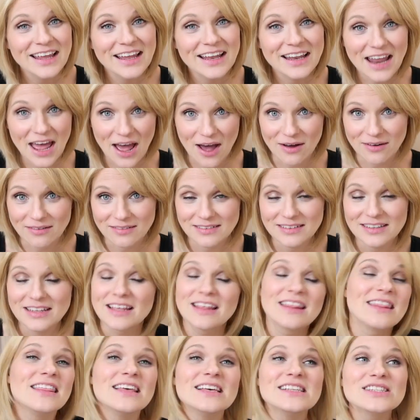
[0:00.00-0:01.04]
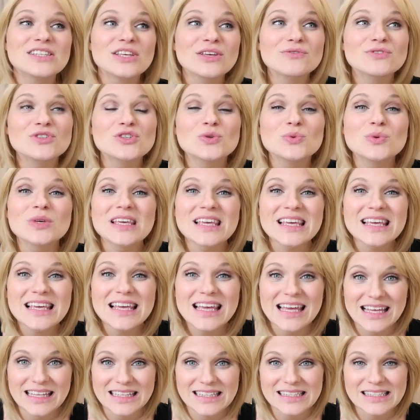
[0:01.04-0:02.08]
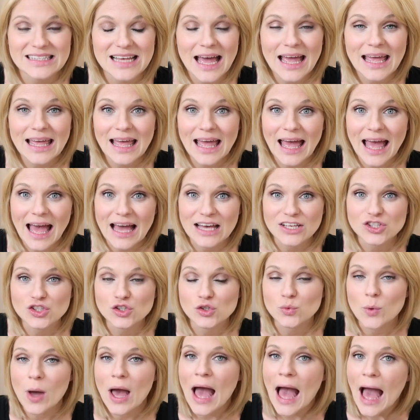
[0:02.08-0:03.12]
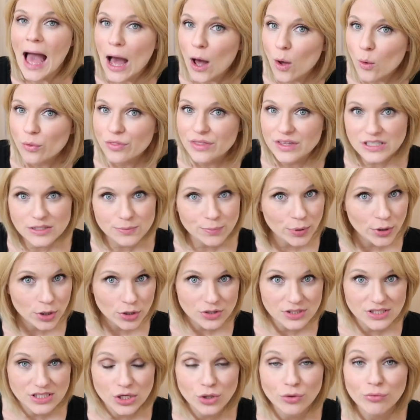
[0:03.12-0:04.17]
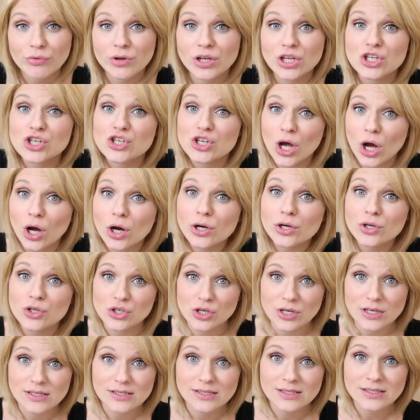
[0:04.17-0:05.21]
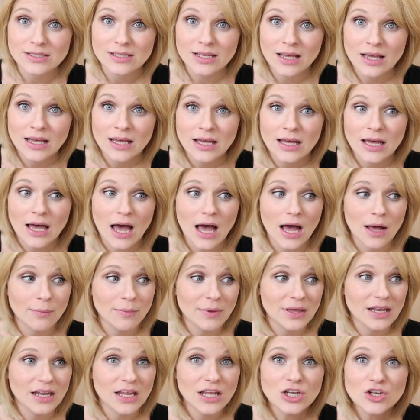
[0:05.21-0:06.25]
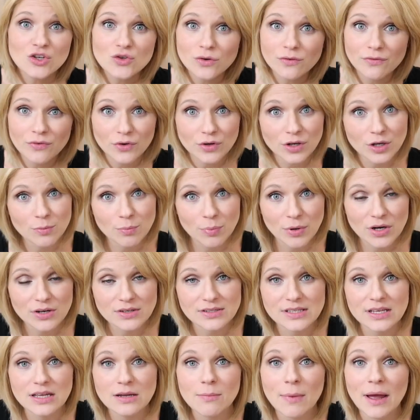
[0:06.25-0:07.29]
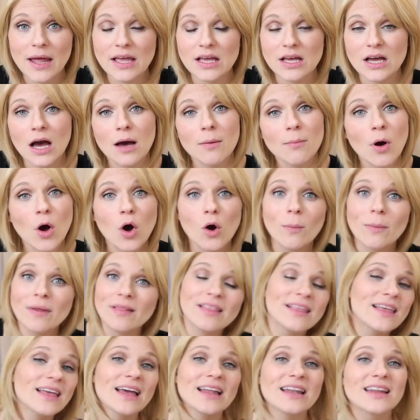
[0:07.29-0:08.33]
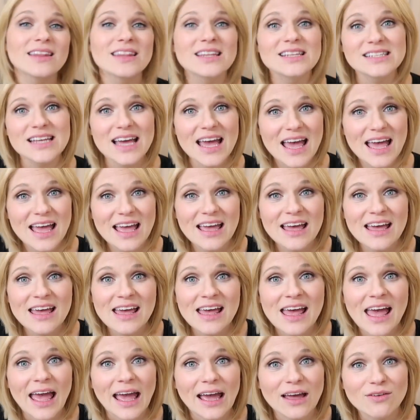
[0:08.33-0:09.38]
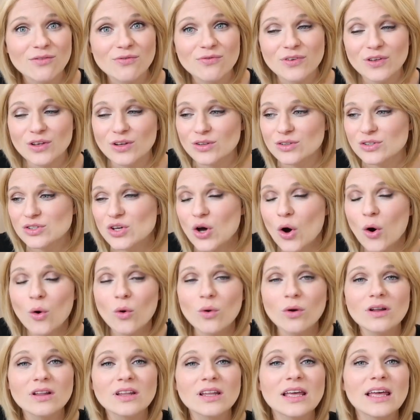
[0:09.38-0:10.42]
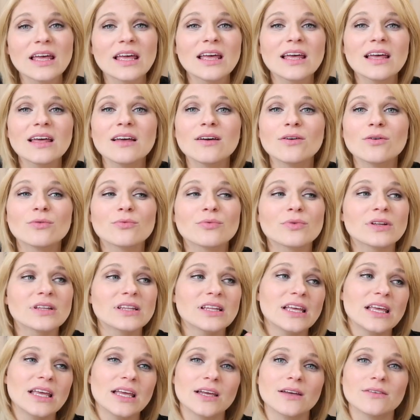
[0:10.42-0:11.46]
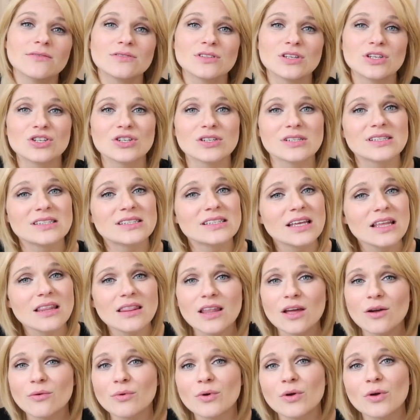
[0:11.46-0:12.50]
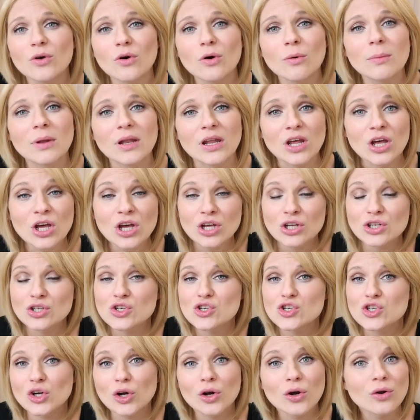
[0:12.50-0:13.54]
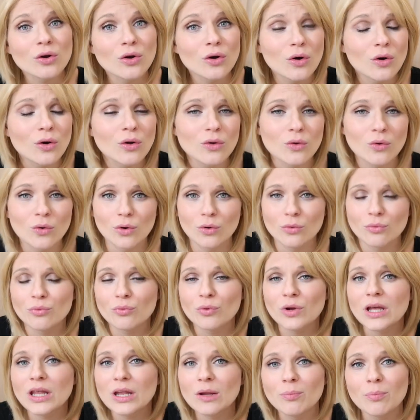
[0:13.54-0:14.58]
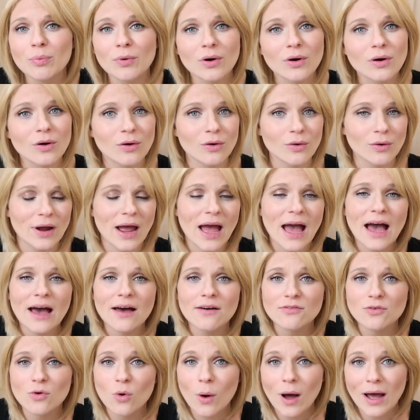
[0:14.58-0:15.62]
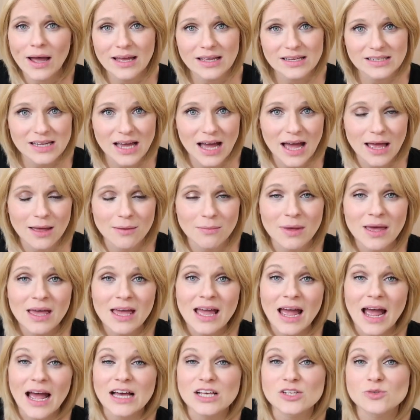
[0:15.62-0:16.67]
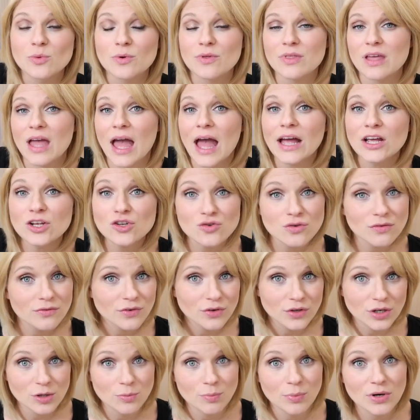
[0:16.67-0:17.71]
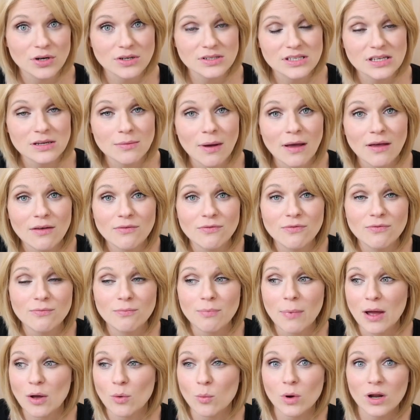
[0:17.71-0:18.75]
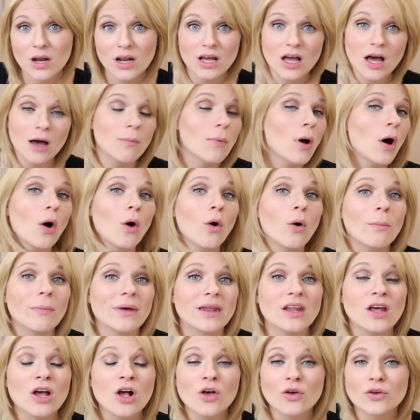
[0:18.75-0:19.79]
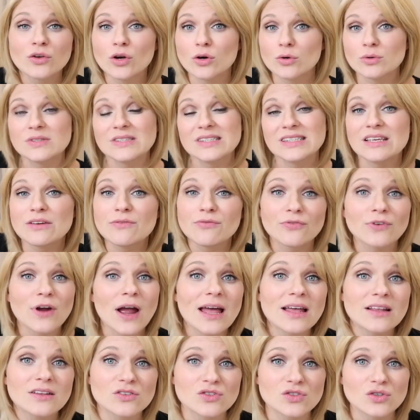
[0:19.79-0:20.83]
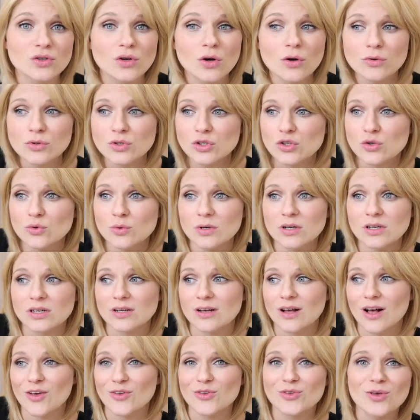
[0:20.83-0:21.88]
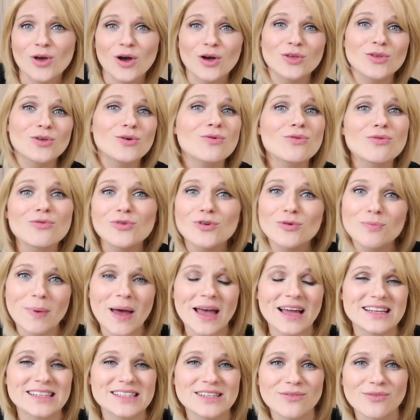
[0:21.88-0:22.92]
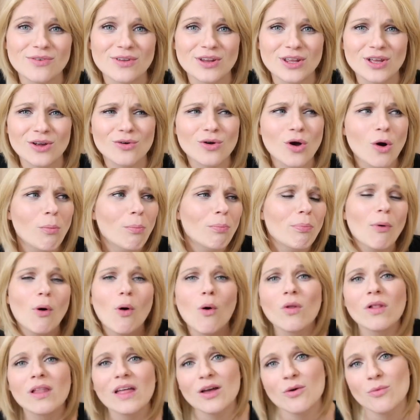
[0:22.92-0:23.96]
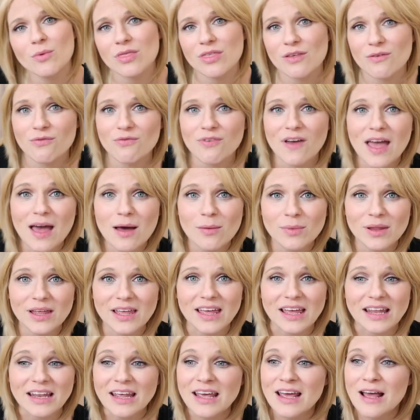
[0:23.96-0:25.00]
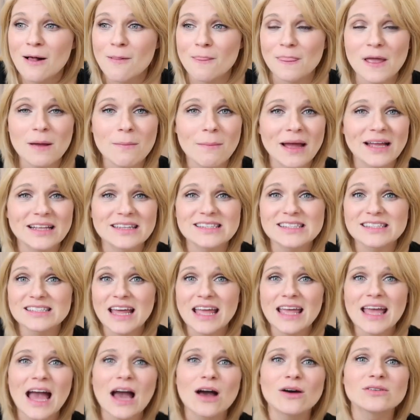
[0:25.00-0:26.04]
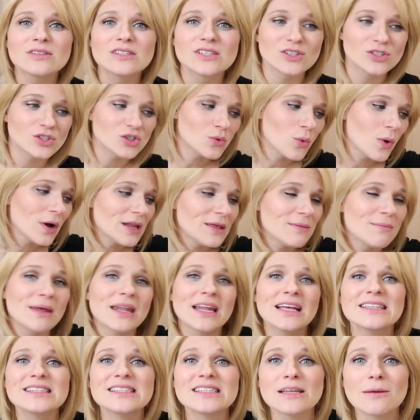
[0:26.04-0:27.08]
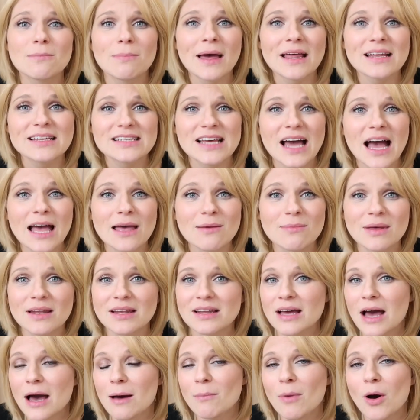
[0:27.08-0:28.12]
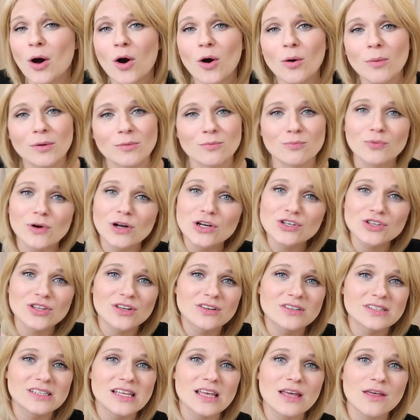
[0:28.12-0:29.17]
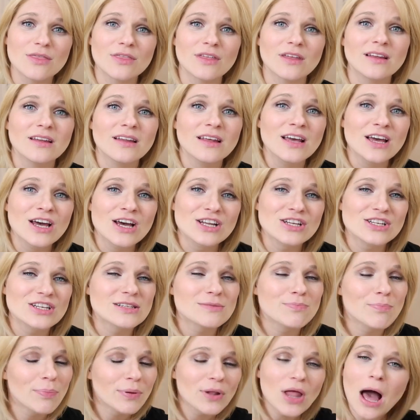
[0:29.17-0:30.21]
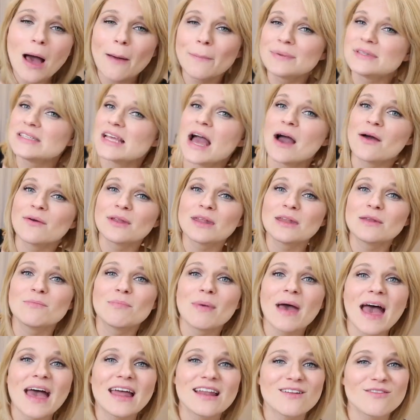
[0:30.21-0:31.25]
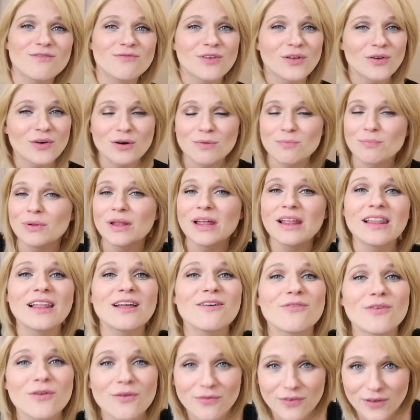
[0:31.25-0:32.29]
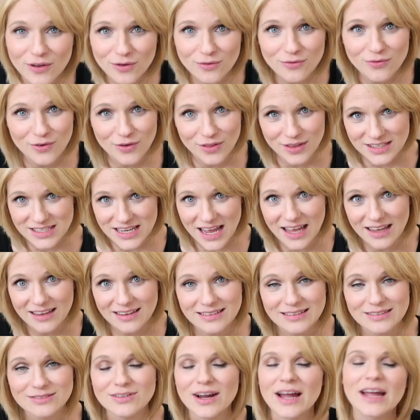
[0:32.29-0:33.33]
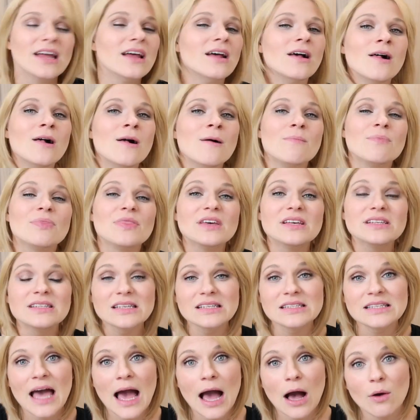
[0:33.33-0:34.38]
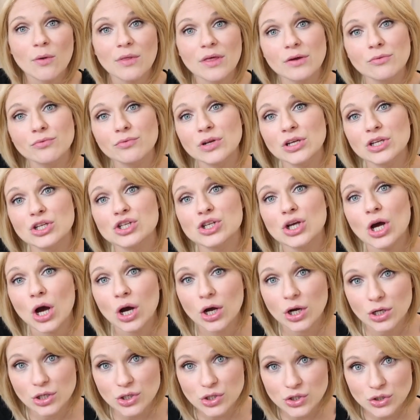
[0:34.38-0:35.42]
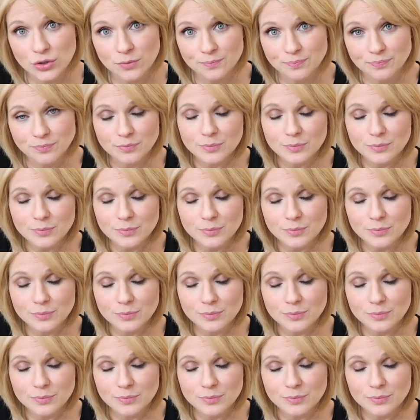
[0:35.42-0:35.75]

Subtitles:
Now, this gives you key insight as to how this person recharges. An introverted person might come home at the end of the day and feel totally relieved to just sit in their room and journal or read a book or have quiet time, as where the extroverted person might want to come home and go see friends or go to a youth group activity or go bowling with the family, and they might stay out till 20 minutes to bedtime and come home and brush their teeth and just plop down in bed and feel completely fulfilled for the day, right? This is how they recharge.